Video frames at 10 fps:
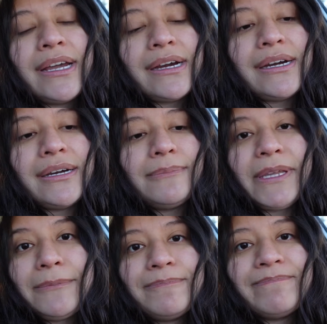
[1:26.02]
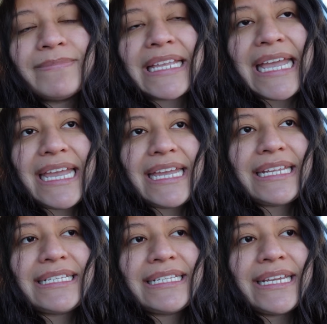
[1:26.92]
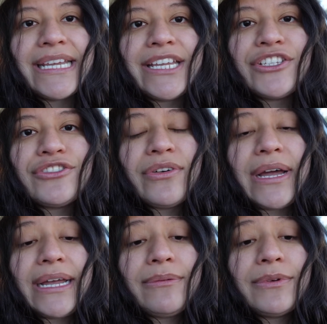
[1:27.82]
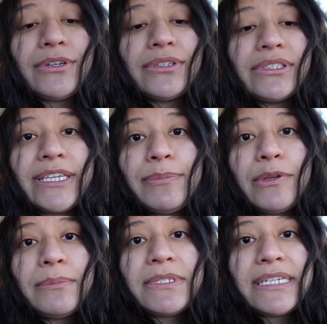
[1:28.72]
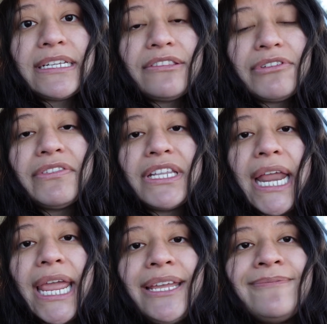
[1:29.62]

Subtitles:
yeah. And so I will keep you updated throughout the day.